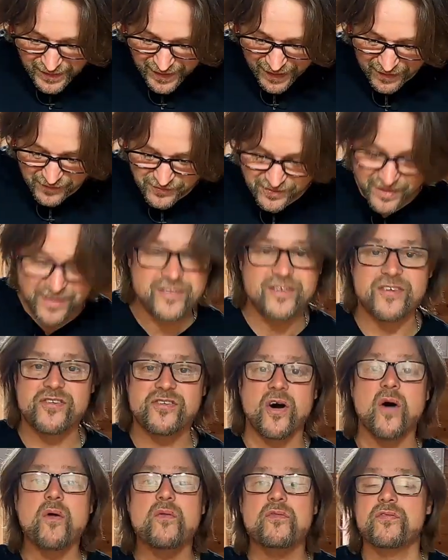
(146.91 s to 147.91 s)
and it didn't
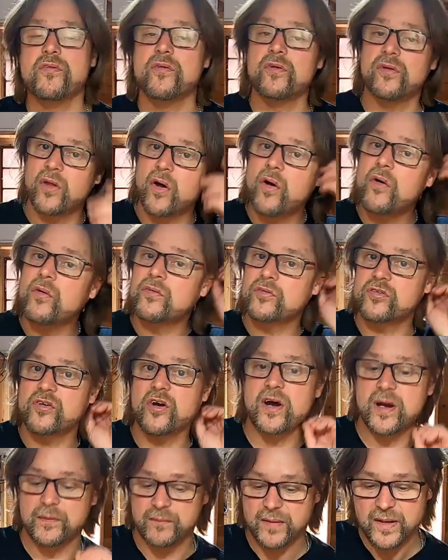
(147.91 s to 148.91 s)
dissolve for a long
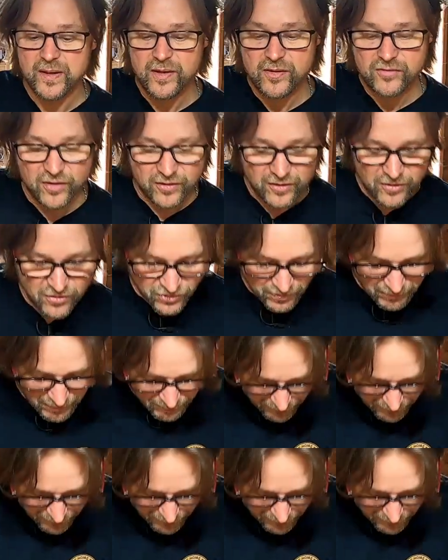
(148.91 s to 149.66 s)
time. So this time I